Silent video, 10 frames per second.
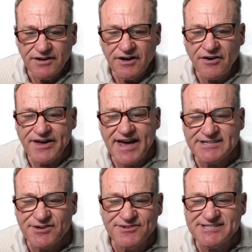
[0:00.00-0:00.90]
Okay,
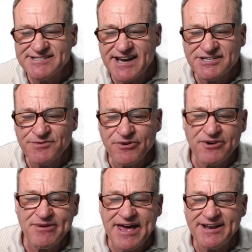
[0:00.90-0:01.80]
so in this section we're going
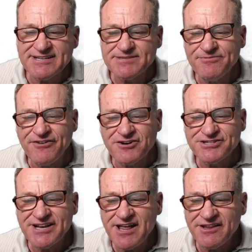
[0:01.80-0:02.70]
to be adding some
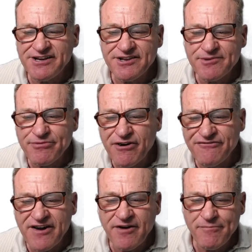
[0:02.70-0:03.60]
functionality to the
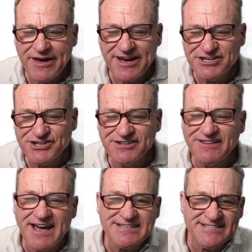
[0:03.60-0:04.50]
profile page. In the
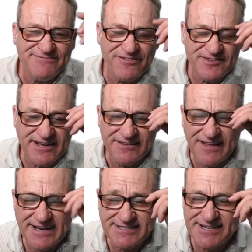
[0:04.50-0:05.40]
last
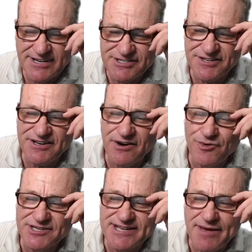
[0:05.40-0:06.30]
section there
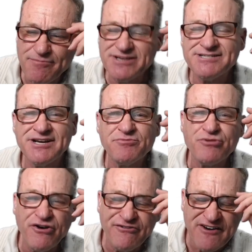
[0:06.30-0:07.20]
was a missing
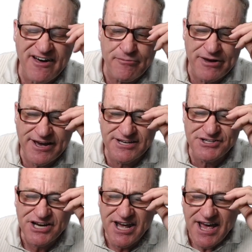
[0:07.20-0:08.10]
profile page,
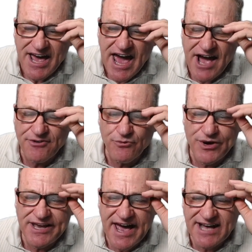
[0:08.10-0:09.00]
and
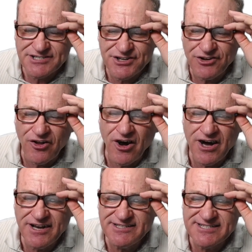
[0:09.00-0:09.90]
we asked
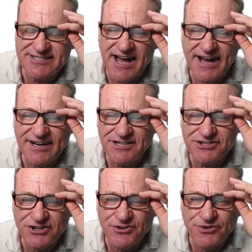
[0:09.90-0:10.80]
Claude Sonnet to
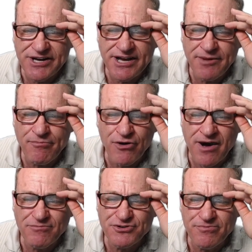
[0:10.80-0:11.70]
create a
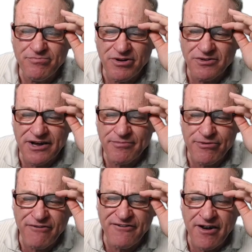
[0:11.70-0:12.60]
prompt to build out a
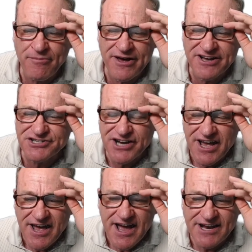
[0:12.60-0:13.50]
profile page.
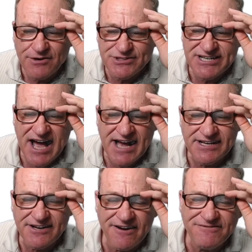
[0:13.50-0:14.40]
And it was kind
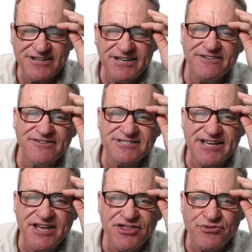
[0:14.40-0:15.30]
enough to give us
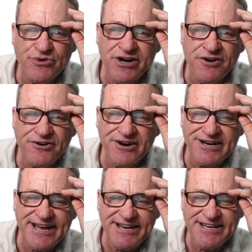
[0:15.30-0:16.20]
a
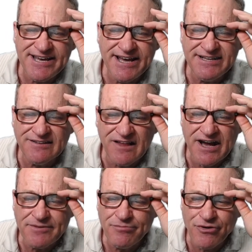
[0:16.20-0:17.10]
388
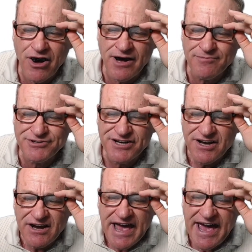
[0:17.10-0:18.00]
line prompt.
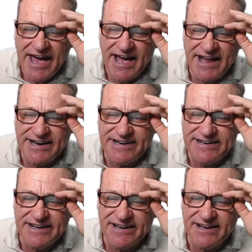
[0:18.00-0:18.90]
And
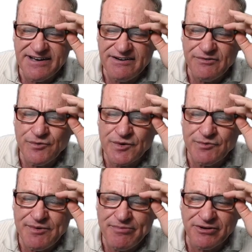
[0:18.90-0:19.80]
when
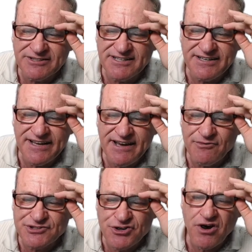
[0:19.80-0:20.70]
we built it, it
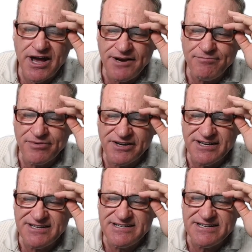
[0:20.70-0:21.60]
was great, but
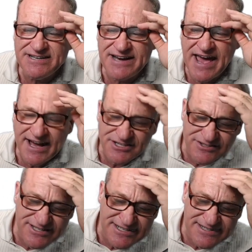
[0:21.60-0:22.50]
it didn't
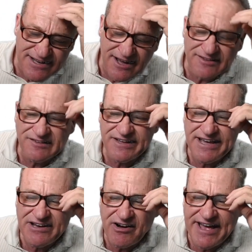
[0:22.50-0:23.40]
actually
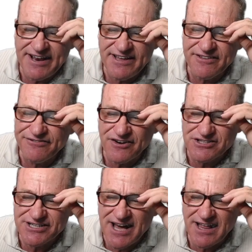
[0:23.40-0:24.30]
link any of the
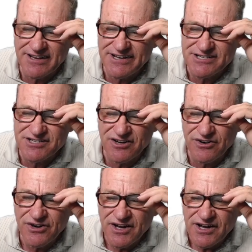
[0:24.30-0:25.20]
functionality. So
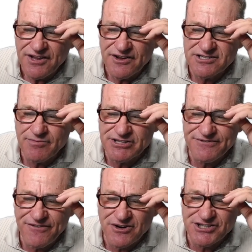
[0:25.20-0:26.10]
there's a bunch of
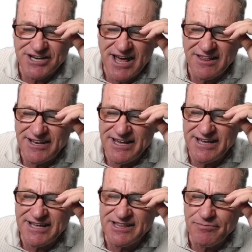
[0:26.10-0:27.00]
functionality
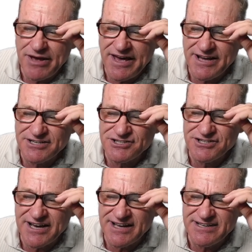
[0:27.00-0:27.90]
in the page
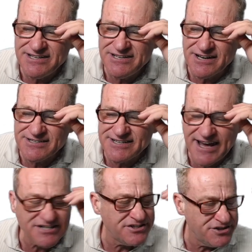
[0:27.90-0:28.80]
that doesn't
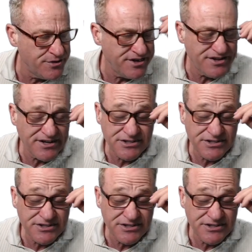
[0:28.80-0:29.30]
actually do anything.